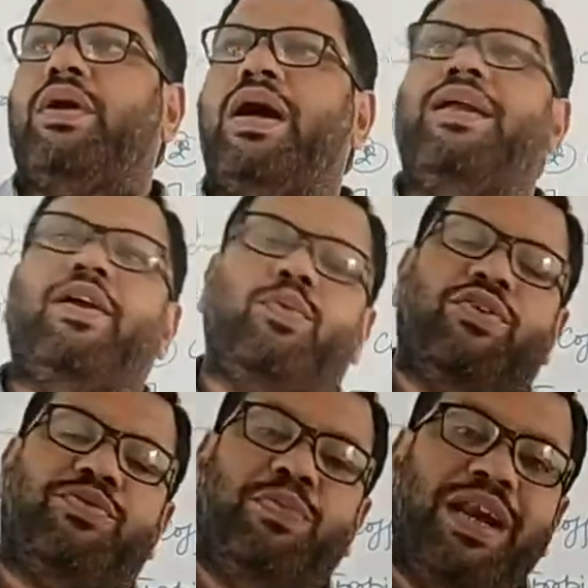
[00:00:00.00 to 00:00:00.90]
and it
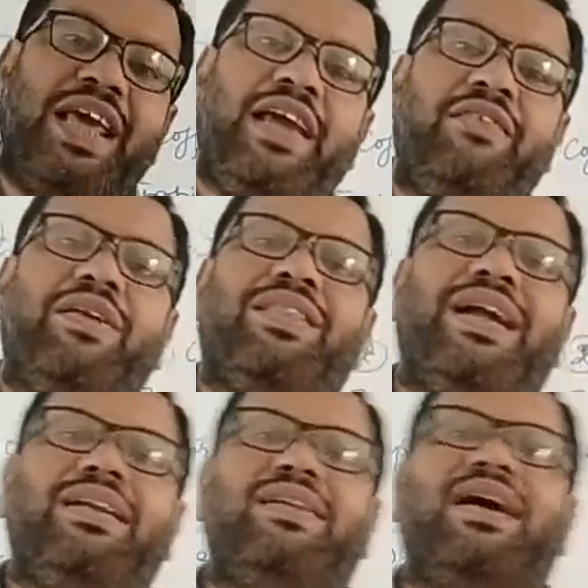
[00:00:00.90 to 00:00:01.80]
was believed
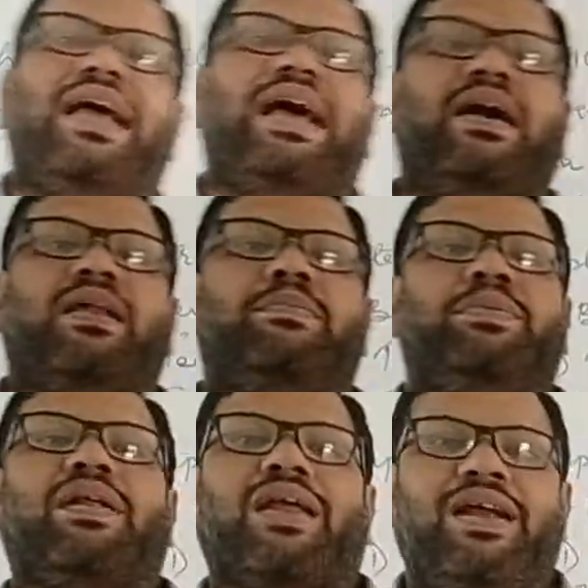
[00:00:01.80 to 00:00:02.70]
that the
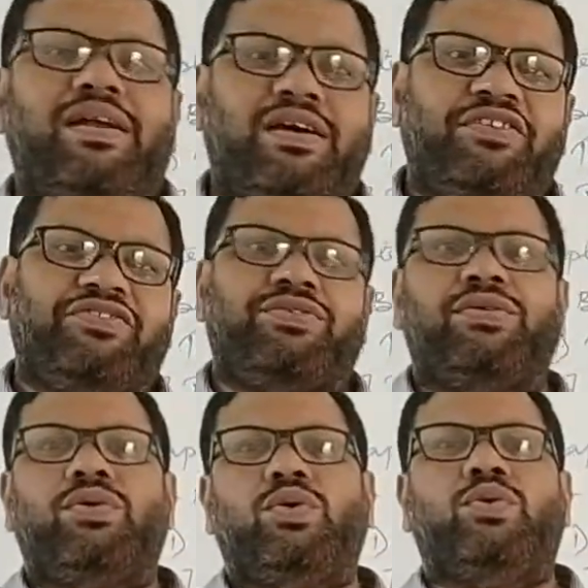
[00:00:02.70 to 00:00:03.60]
Arab traders
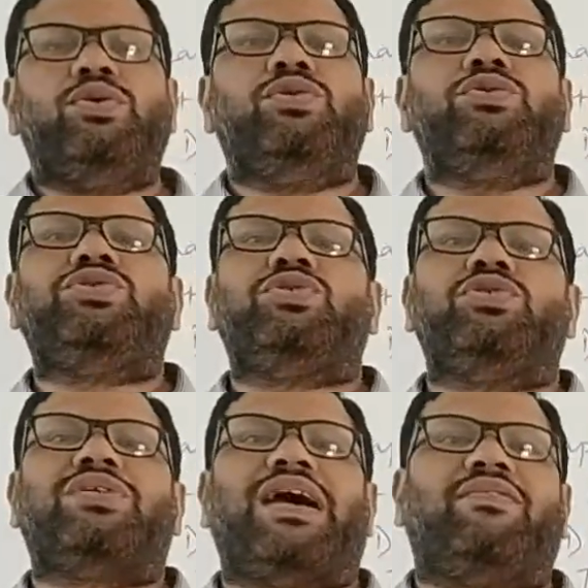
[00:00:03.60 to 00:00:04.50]
who used
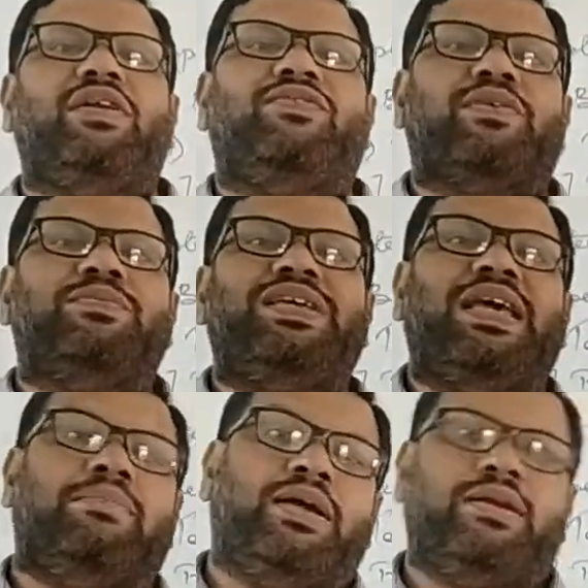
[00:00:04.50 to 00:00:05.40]
to travel from
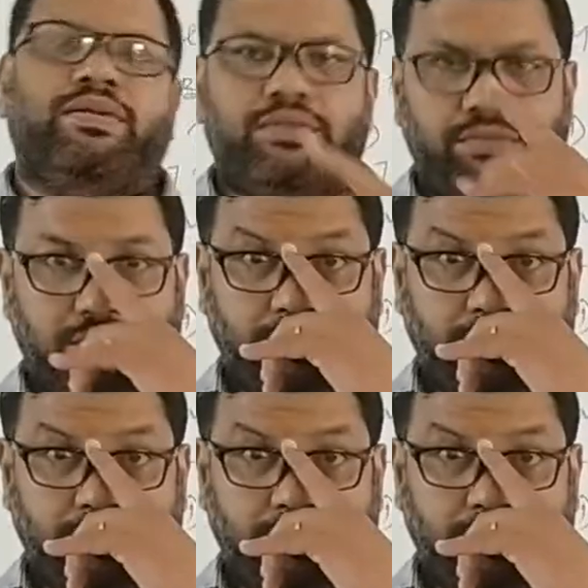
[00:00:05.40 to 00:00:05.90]
Yemen,